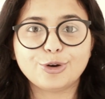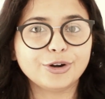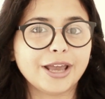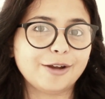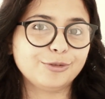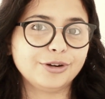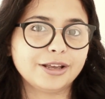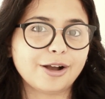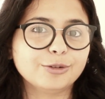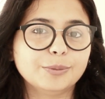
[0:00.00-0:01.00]
not have to
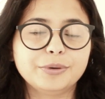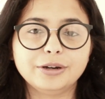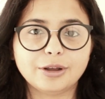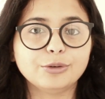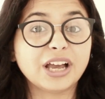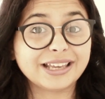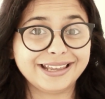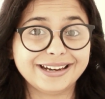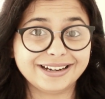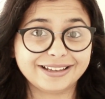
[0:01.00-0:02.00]
take out the printout
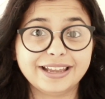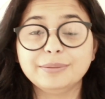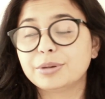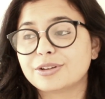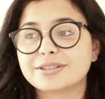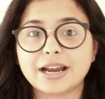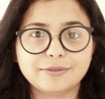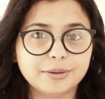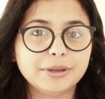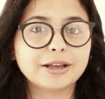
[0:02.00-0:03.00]
again and again, because
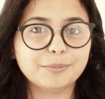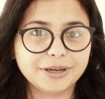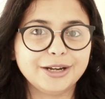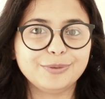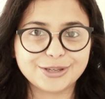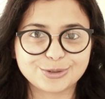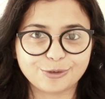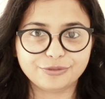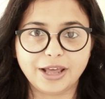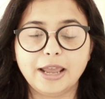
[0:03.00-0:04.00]
that will be complete waste
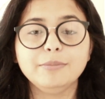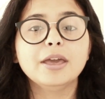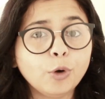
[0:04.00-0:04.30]
of time.